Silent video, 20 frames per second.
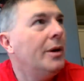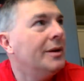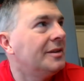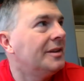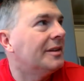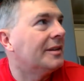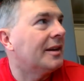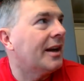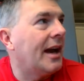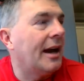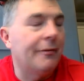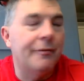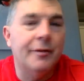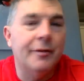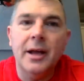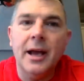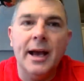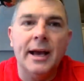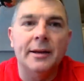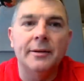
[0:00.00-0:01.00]
who was this
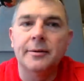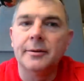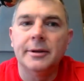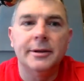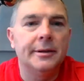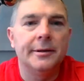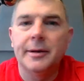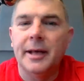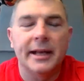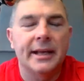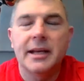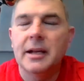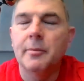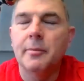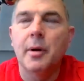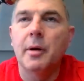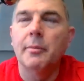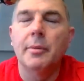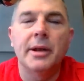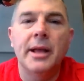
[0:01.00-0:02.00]
guy? I forgot. I
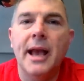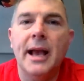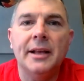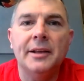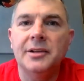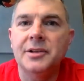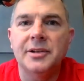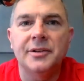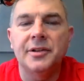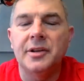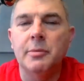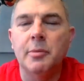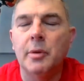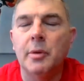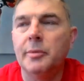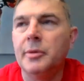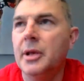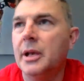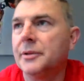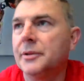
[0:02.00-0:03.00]
can't remember. But yeah, he just
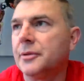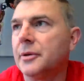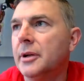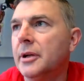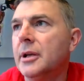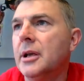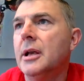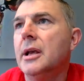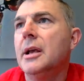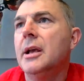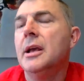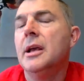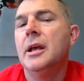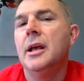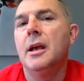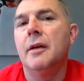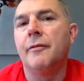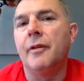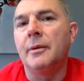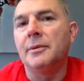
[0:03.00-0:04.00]
emailed me yesterday.
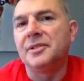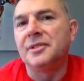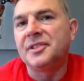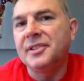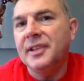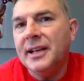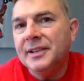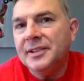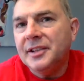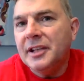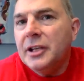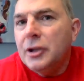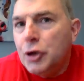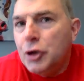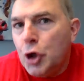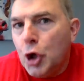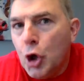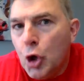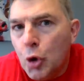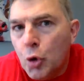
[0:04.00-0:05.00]
If I'm
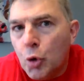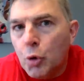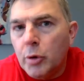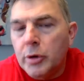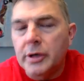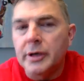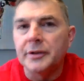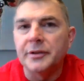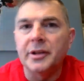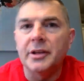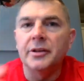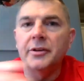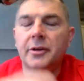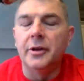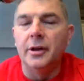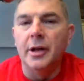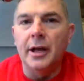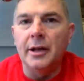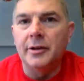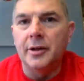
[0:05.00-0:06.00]
62, because
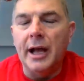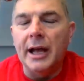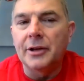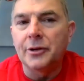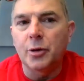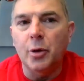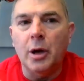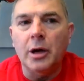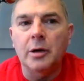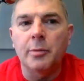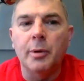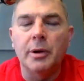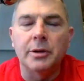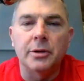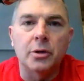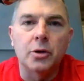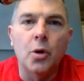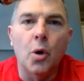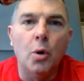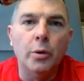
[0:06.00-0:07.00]
he, I, I talk
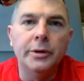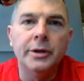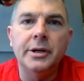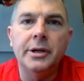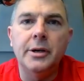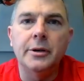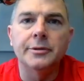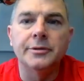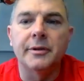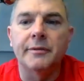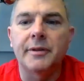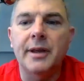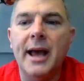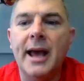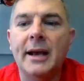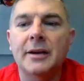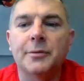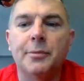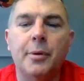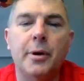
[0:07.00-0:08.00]
about the golden years of
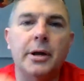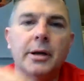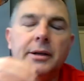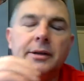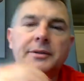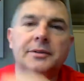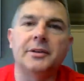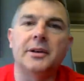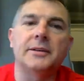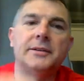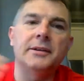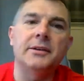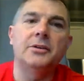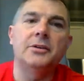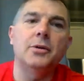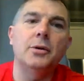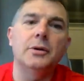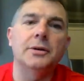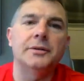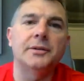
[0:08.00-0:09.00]
tax planning,
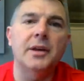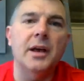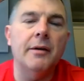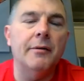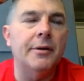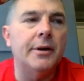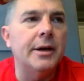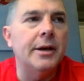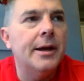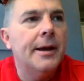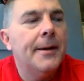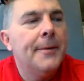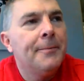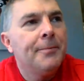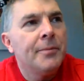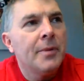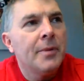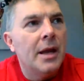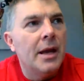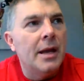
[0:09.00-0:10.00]
62 to 70."
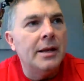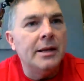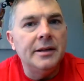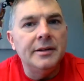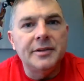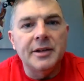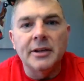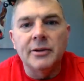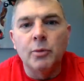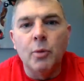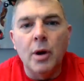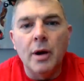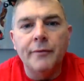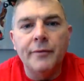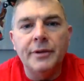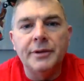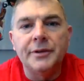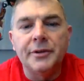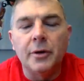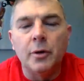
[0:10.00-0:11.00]
And he says, "What
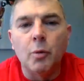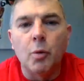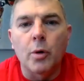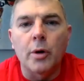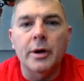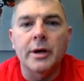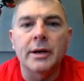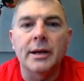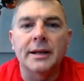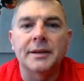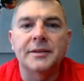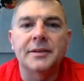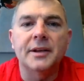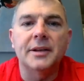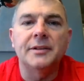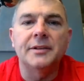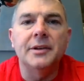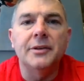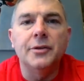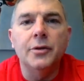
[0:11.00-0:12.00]
if he's still working at
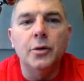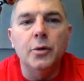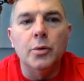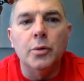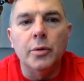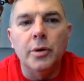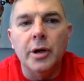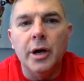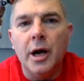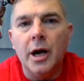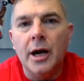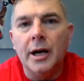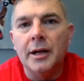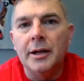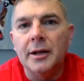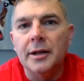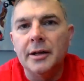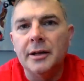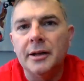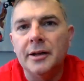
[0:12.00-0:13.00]
62?
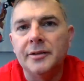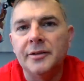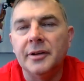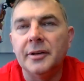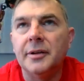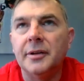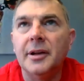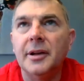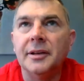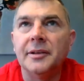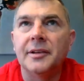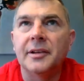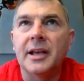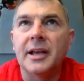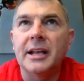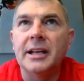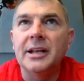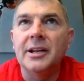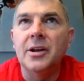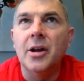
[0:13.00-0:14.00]
Uh, is it is
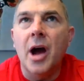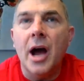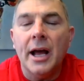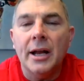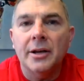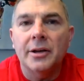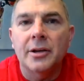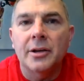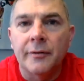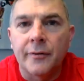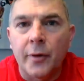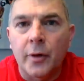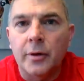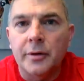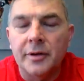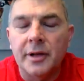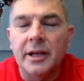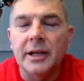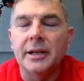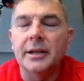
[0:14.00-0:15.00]
can he not
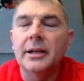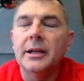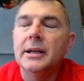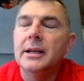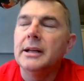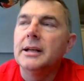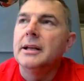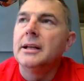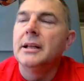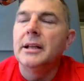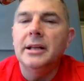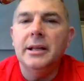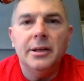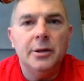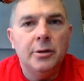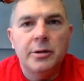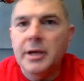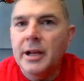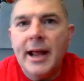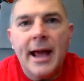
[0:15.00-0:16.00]
convert then?"
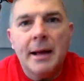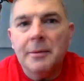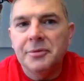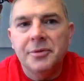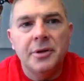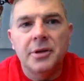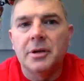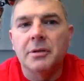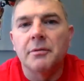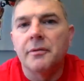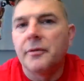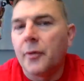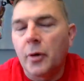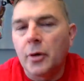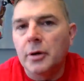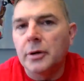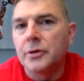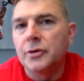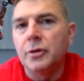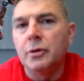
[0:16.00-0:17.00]
you can absolutely
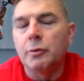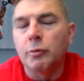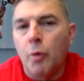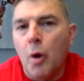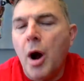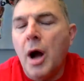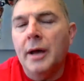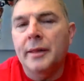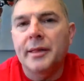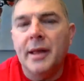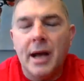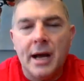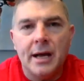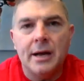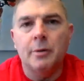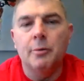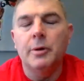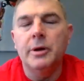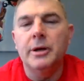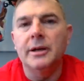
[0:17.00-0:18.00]
convert to Roth
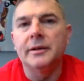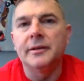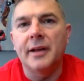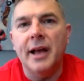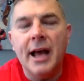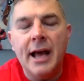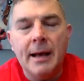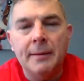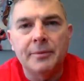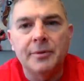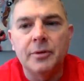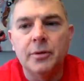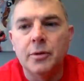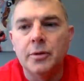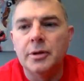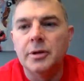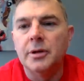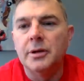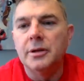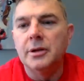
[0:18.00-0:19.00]
IRAs.
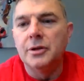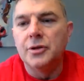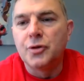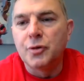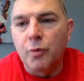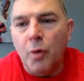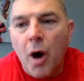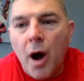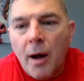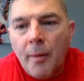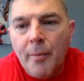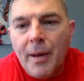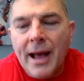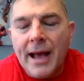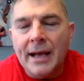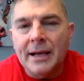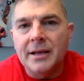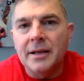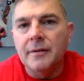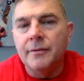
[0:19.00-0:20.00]
Absolutely. The, the
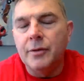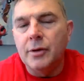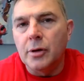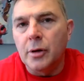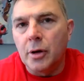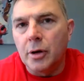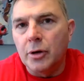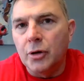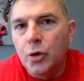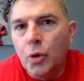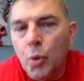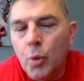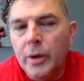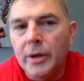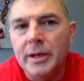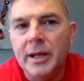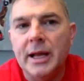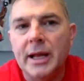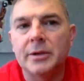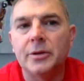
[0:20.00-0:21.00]
drawback, if you're
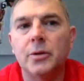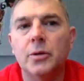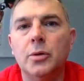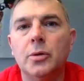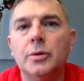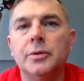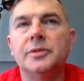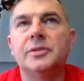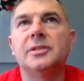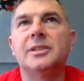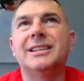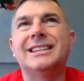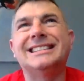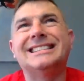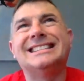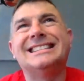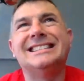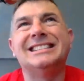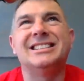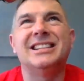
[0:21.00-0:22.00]
doing that, though, is,
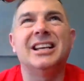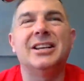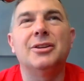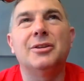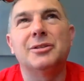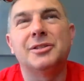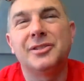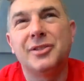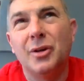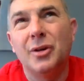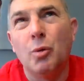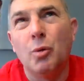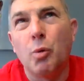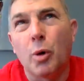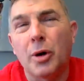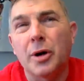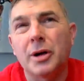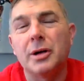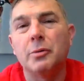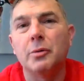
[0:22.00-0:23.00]
is that you're still
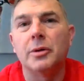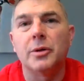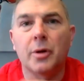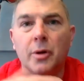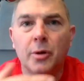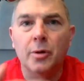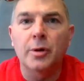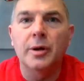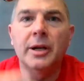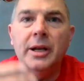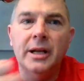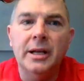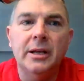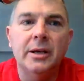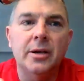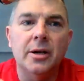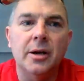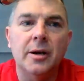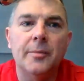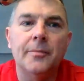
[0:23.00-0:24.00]
working with earned
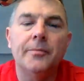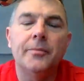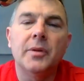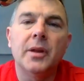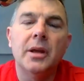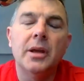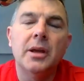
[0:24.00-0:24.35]
income